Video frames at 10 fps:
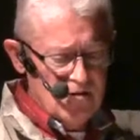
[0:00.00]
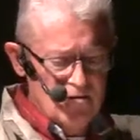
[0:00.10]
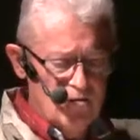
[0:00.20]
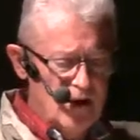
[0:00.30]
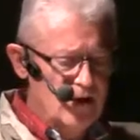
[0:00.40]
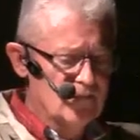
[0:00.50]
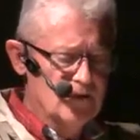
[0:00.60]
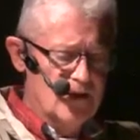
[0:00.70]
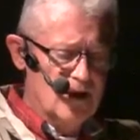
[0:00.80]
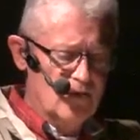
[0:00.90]
two items
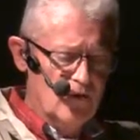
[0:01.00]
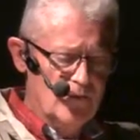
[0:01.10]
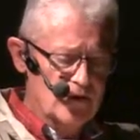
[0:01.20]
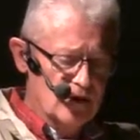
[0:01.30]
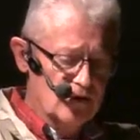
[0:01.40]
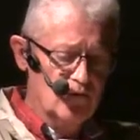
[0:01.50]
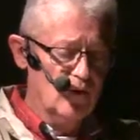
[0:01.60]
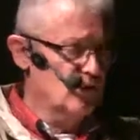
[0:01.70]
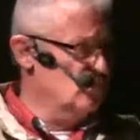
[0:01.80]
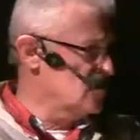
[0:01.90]
on my website.
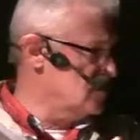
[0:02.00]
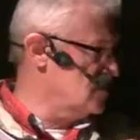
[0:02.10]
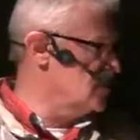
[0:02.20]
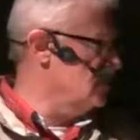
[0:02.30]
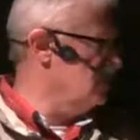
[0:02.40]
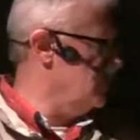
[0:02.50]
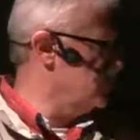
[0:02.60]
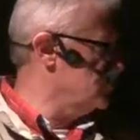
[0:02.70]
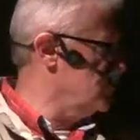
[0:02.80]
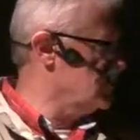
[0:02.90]
One was the salt and pepper
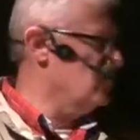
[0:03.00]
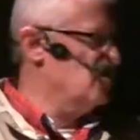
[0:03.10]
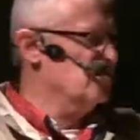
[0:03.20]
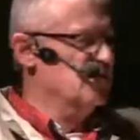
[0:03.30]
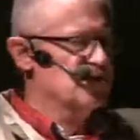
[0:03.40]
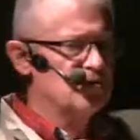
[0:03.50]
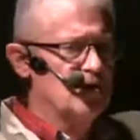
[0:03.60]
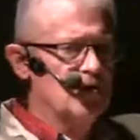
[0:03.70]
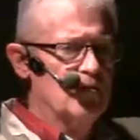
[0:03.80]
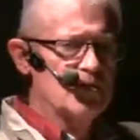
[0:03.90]
shaker, and one was
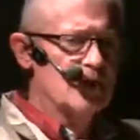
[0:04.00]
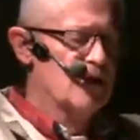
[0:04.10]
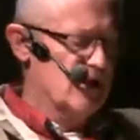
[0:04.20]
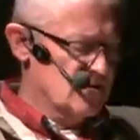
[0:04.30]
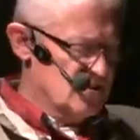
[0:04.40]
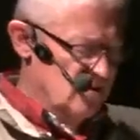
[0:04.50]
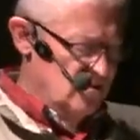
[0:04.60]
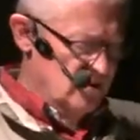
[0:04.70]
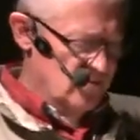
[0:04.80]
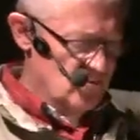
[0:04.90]
was something else I don't
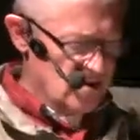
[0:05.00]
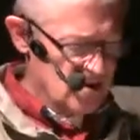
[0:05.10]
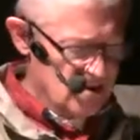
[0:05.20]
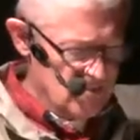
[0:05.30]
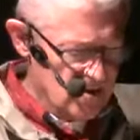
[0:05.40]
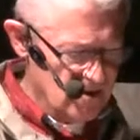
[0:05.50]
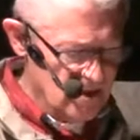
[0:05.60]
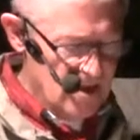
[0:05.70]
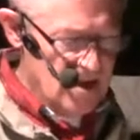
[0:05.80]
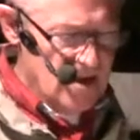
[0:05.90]
even want to talk about.
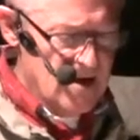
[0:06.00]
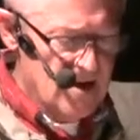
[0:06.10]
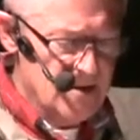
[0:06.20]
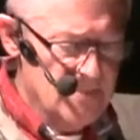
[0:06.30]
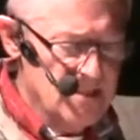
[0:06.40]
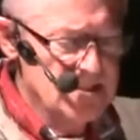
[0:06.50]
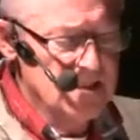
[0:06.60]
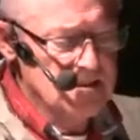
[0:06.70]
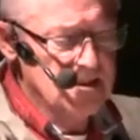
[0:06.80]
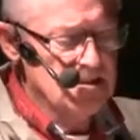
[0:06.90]
Um, he
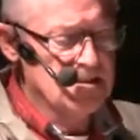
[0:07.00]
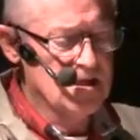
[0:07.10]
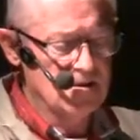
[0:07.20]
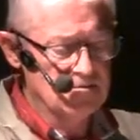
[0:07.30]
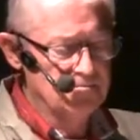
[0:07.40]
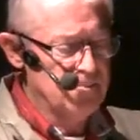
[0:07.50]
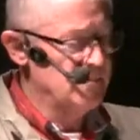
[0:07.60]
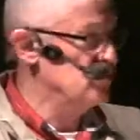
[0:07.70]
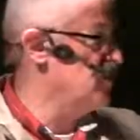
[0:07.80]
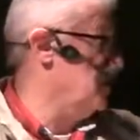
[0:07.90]
said, geez, the salt and
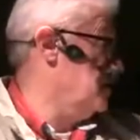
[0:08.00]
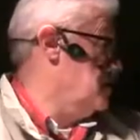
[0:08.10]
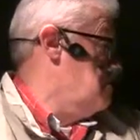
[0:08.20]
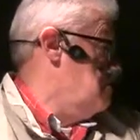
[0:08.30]
pepper shaker